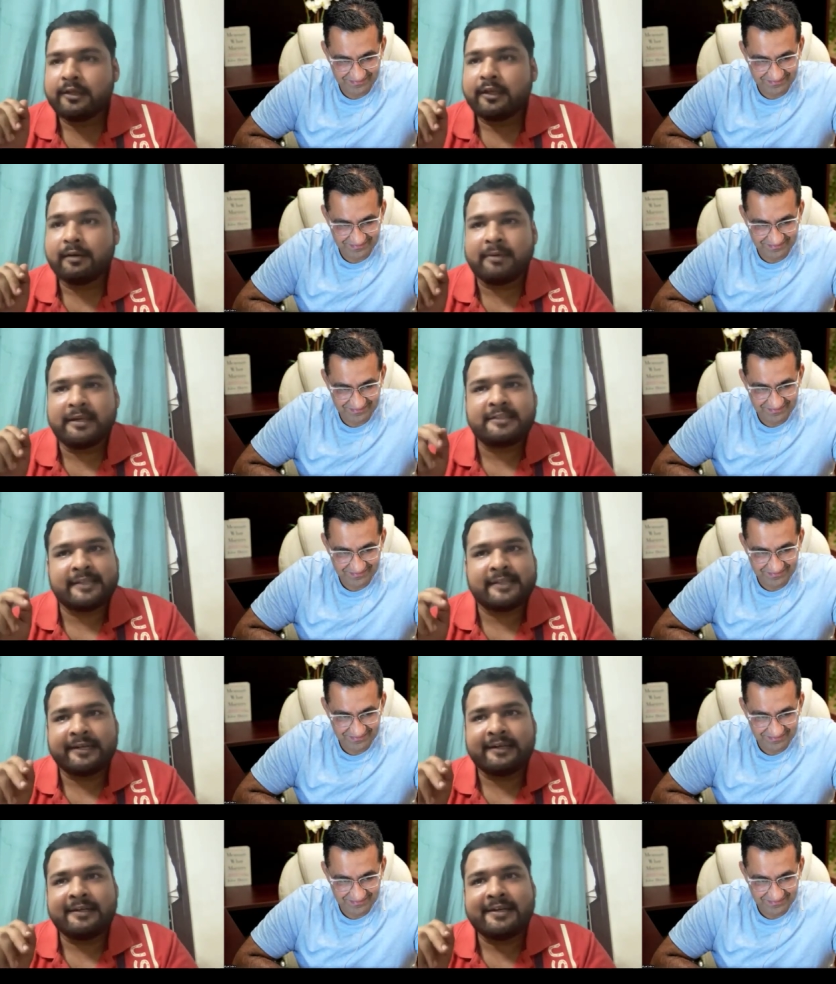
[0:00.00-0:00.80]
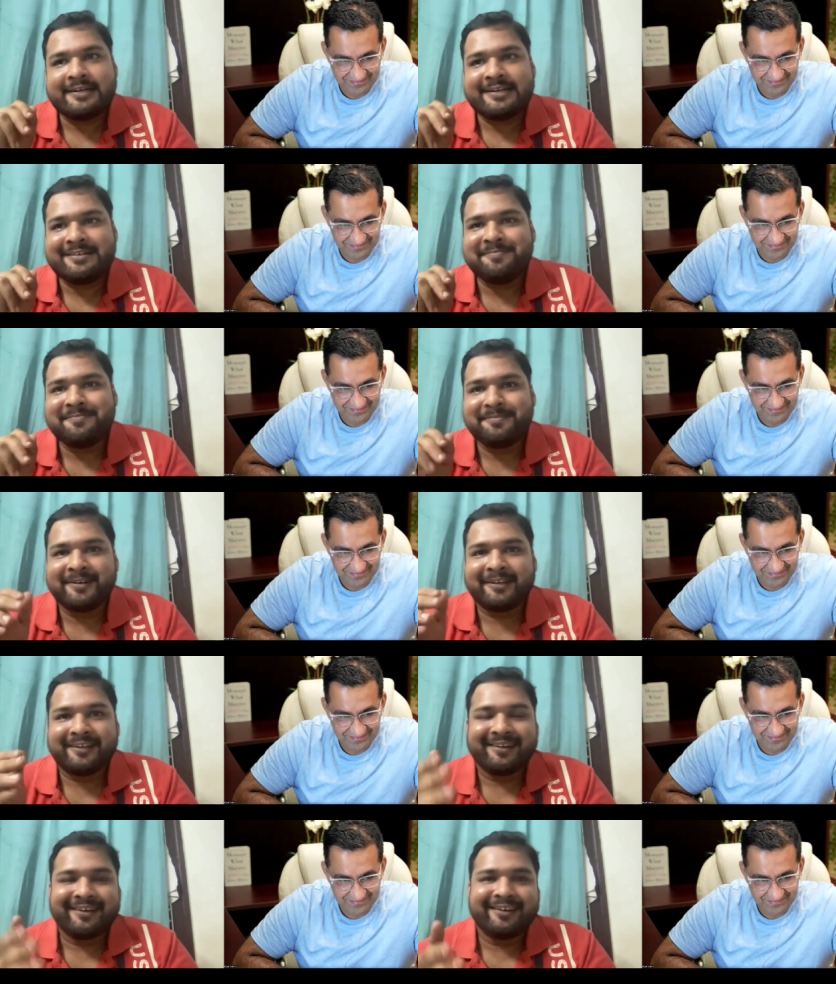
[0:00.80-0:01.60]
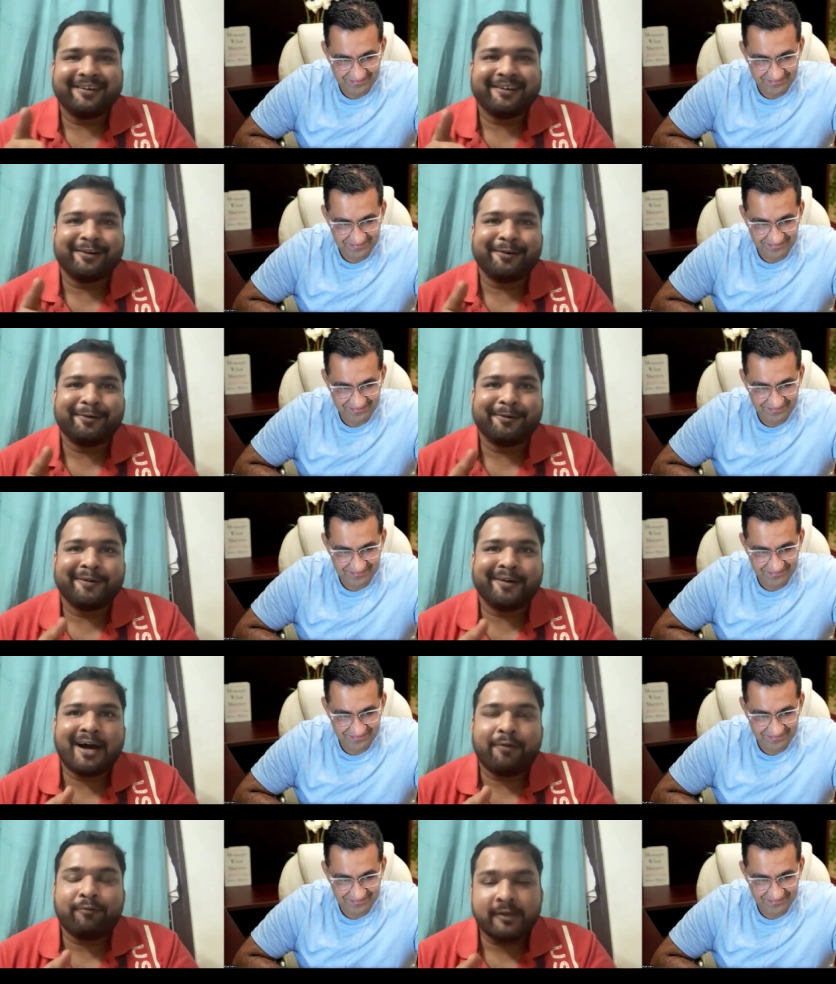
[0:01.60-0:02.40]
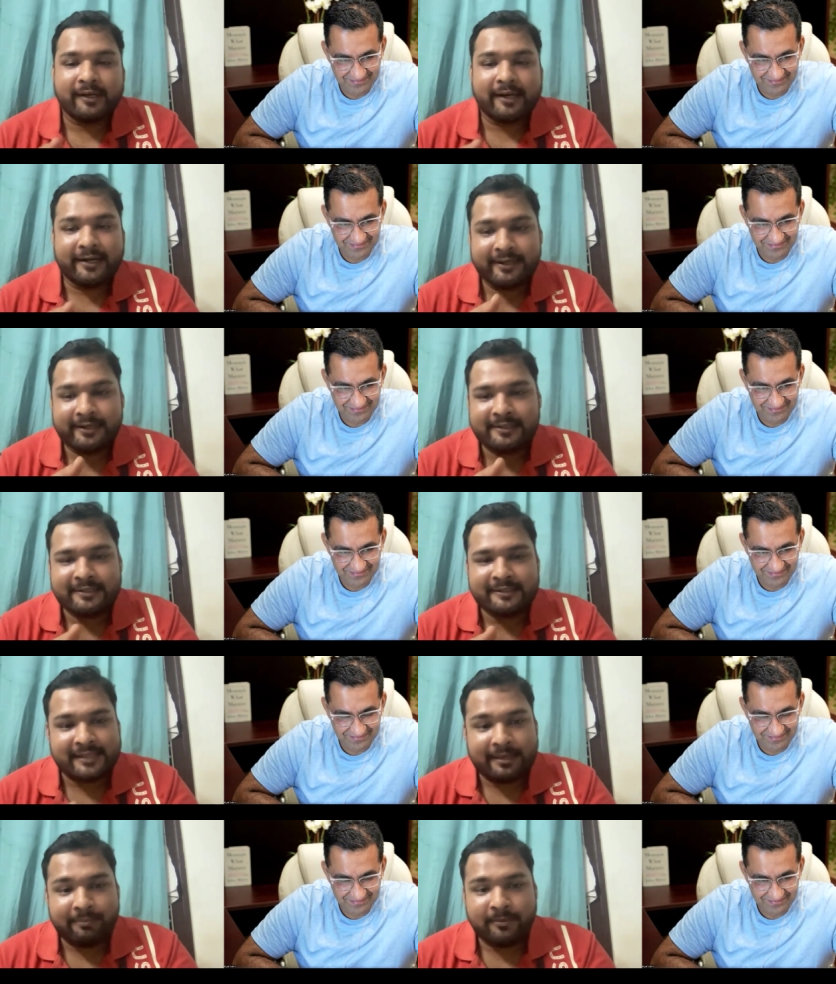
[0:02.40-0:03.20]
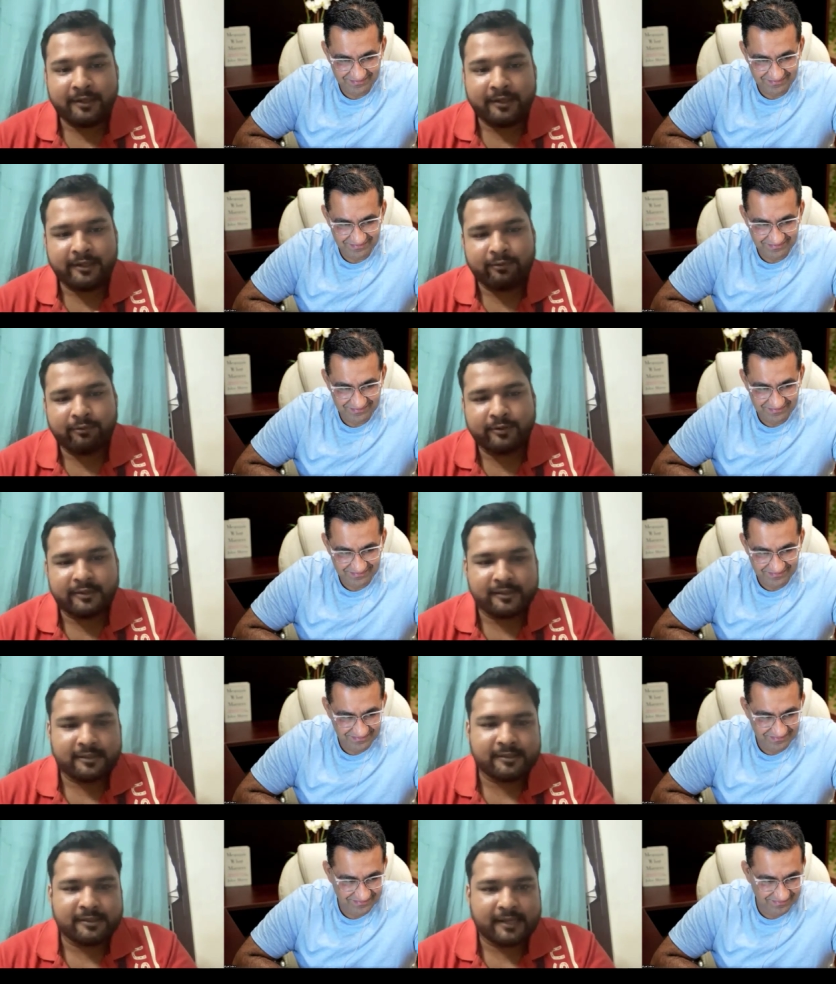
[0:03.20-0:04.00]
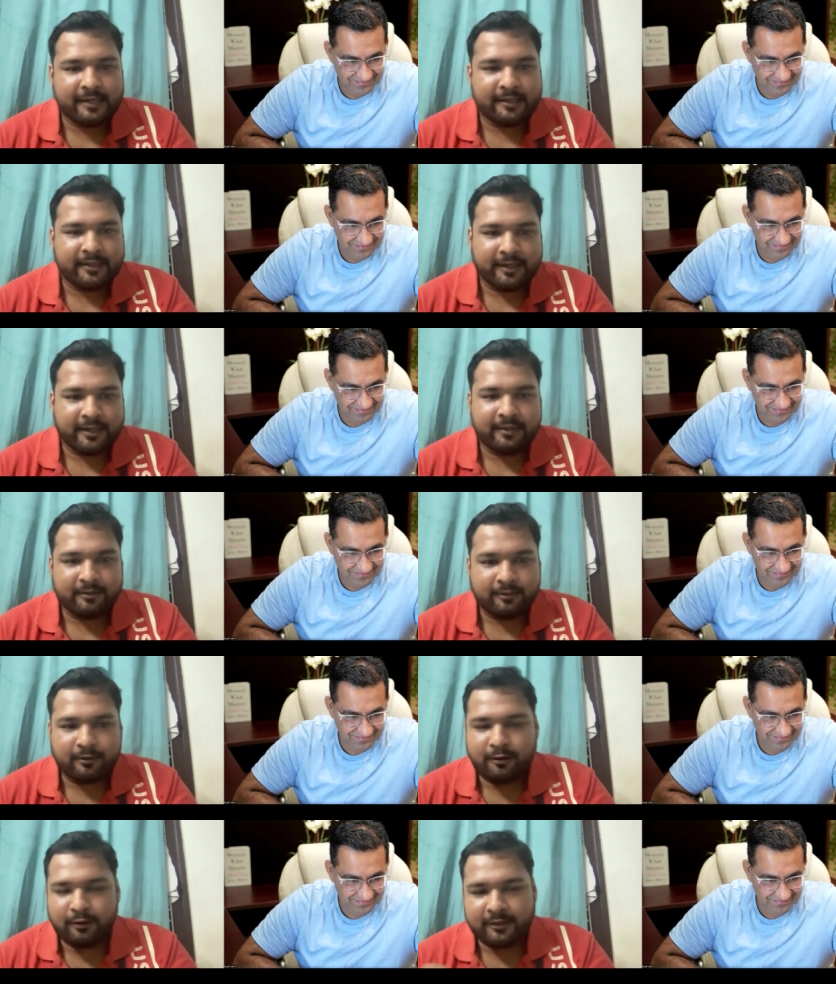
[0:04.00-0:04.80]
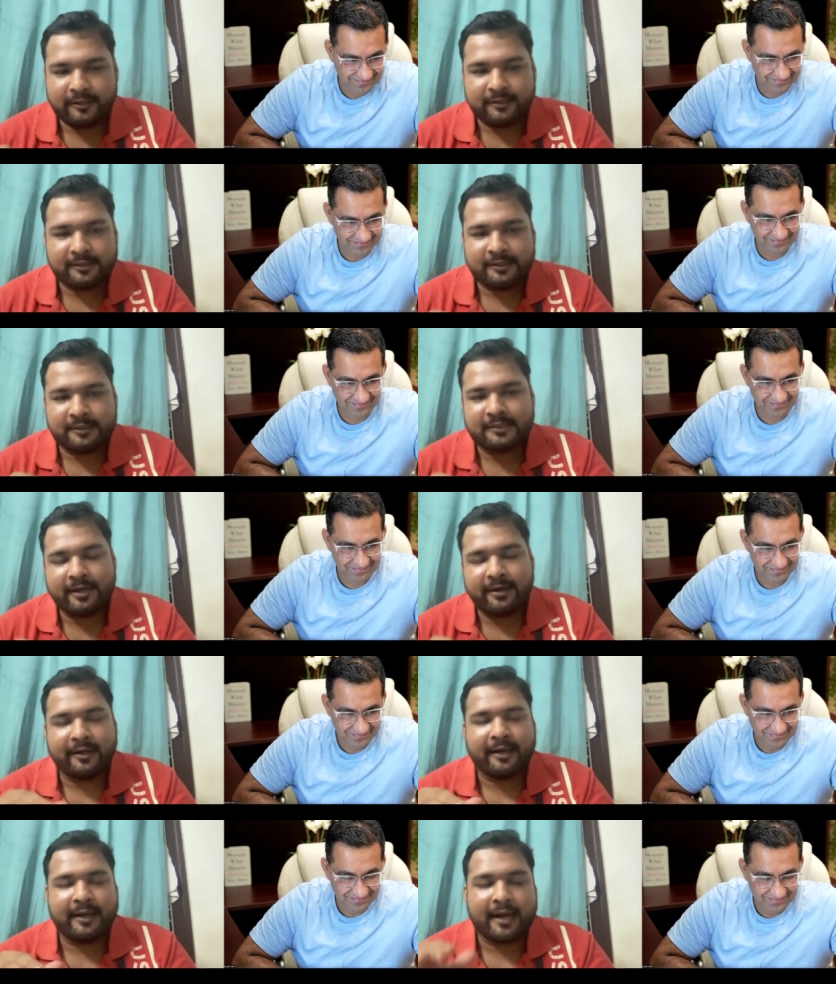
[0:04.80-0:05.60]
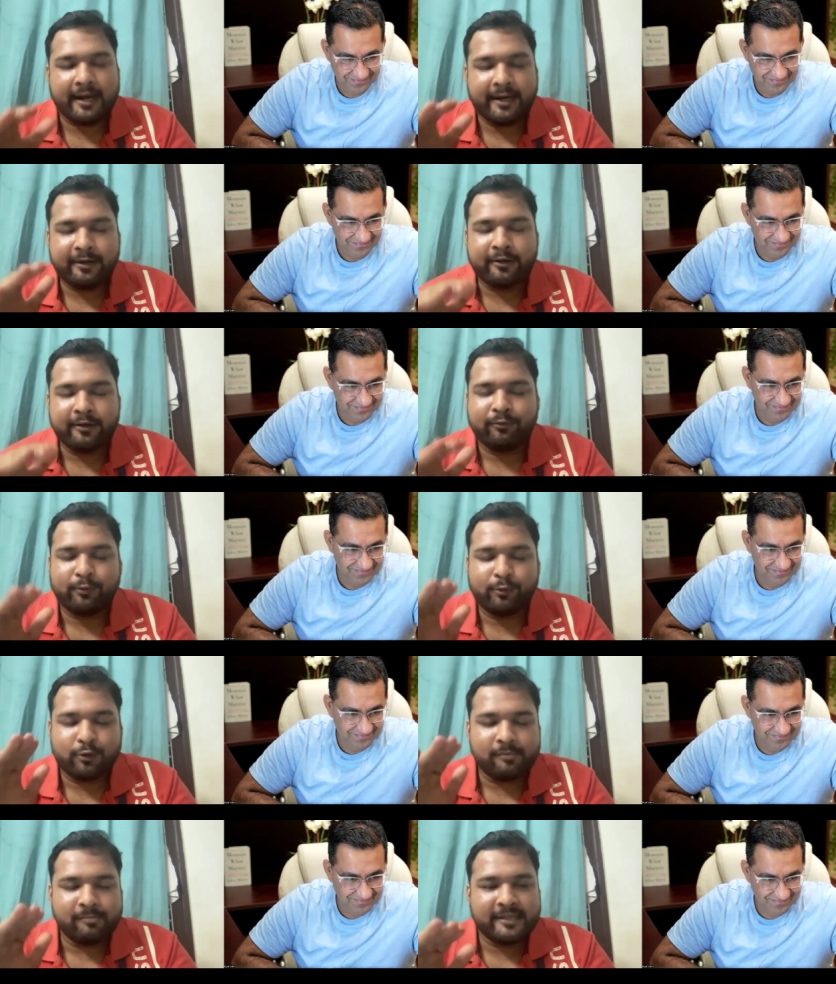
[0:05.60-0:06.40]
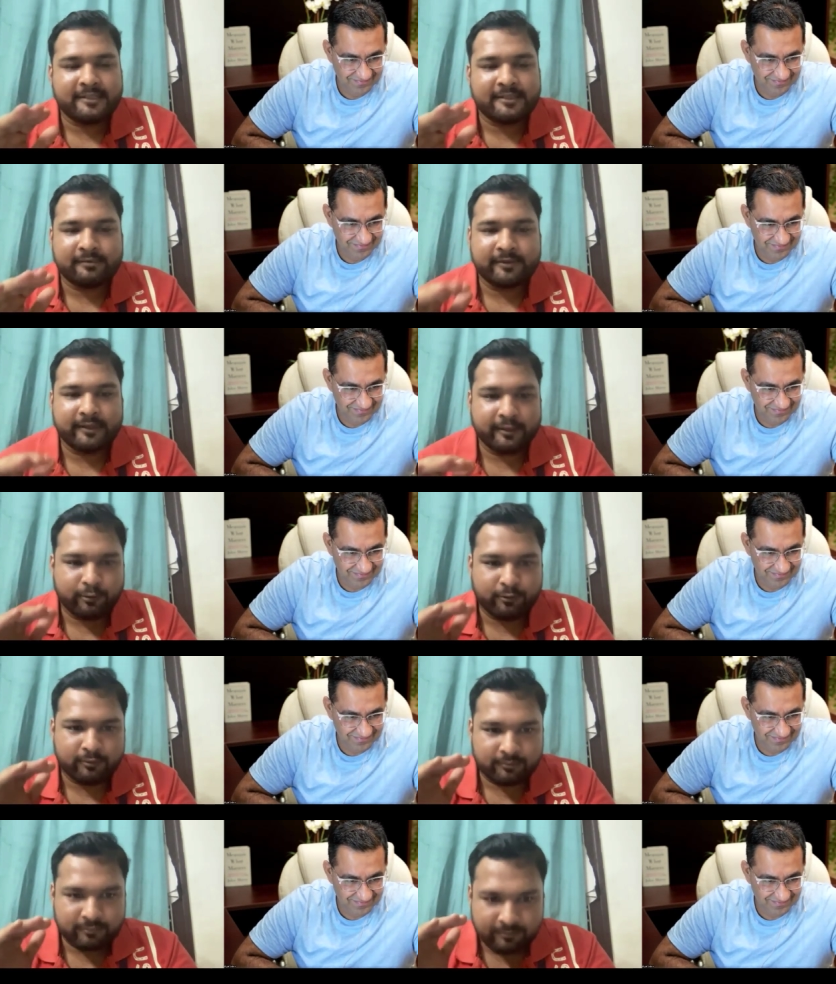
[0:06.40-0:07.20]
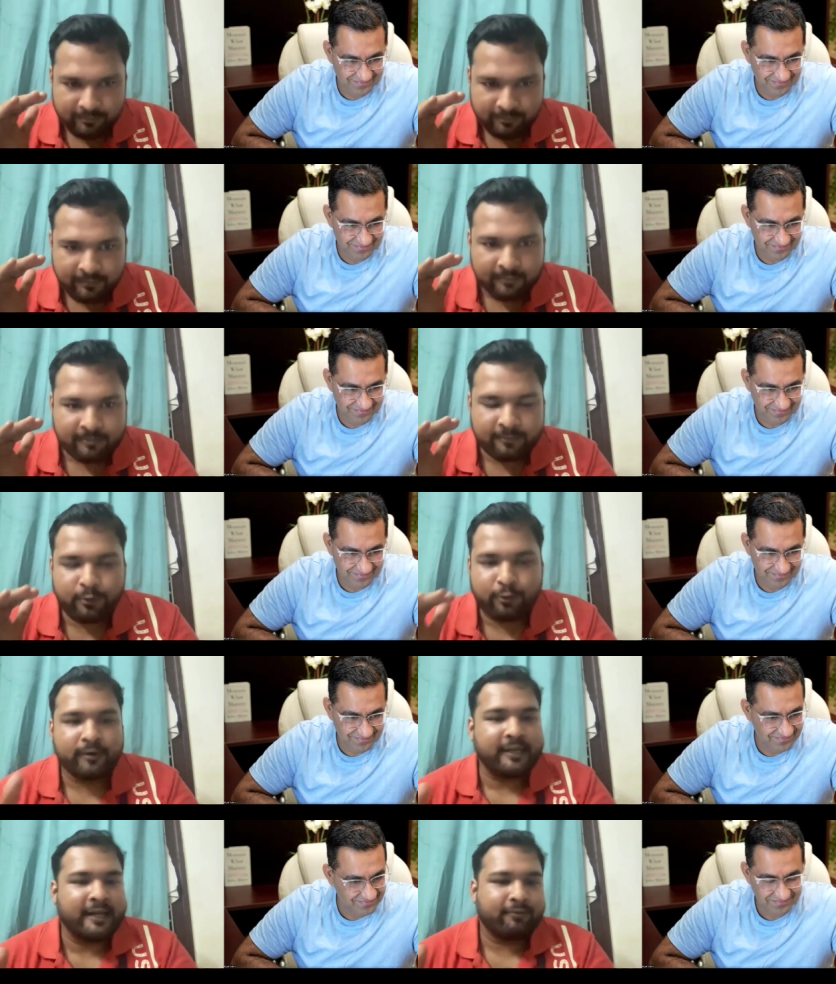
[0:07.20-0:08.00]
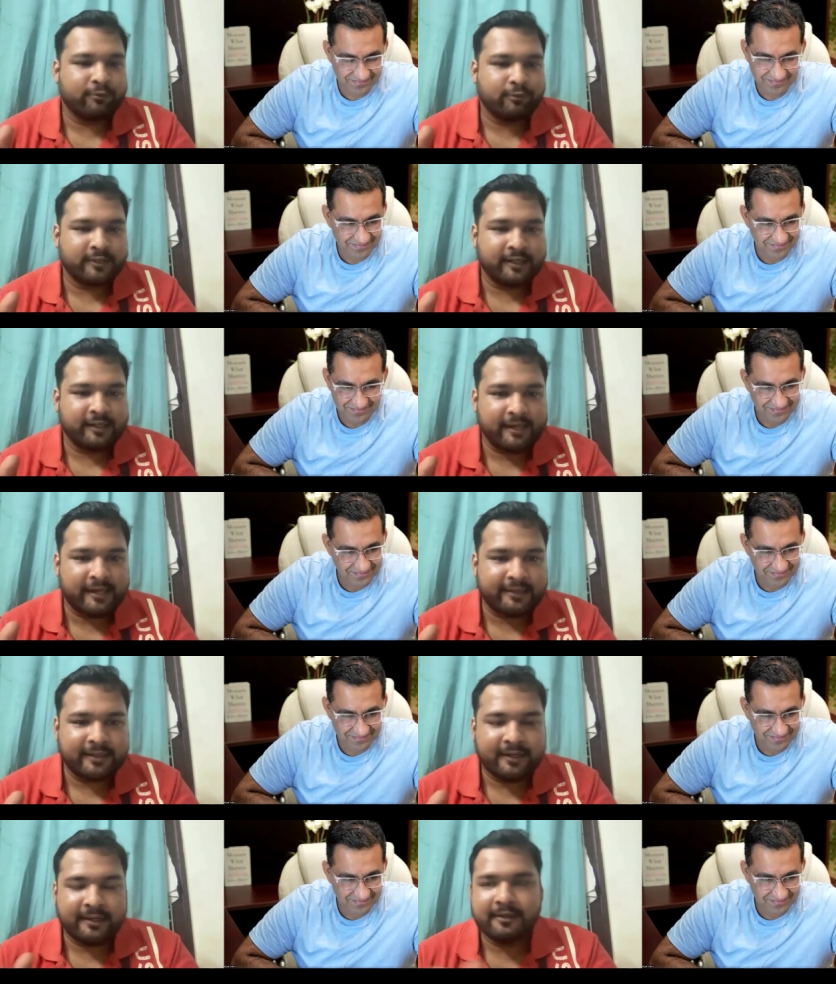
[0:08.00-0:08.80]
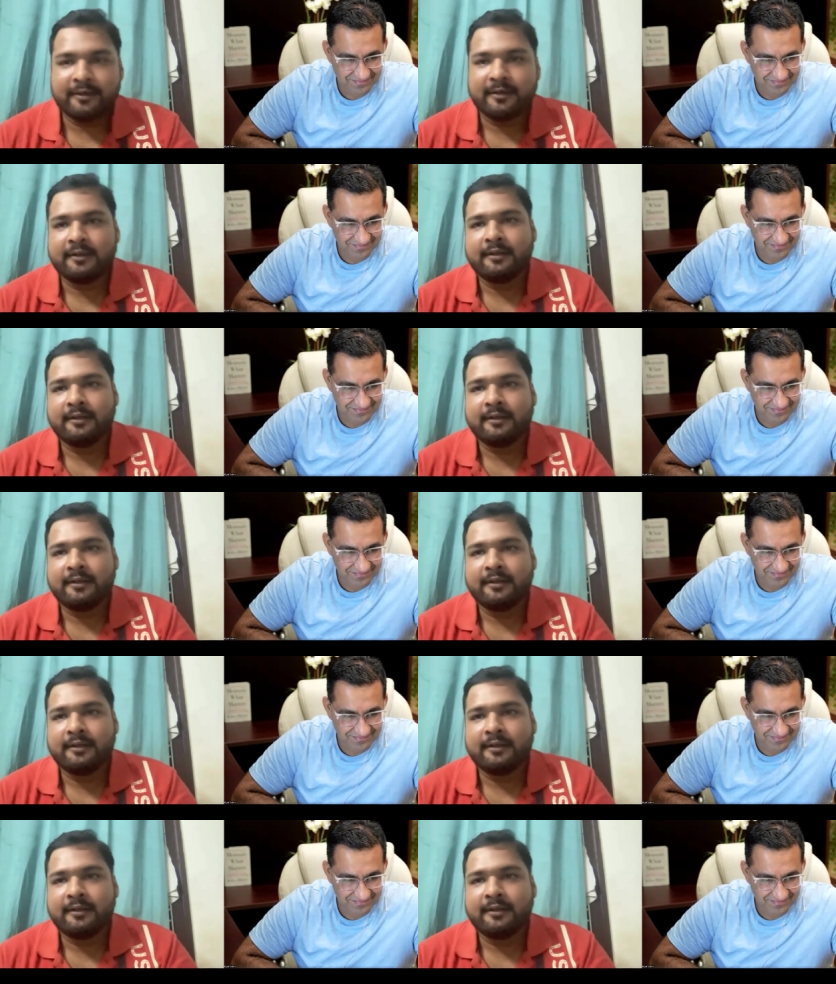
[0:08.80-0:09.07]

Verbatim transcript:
Speaker 1: in my second attempt uh, after i did this ability quizzes and and all these things i kind of told myself that you don't have to think like that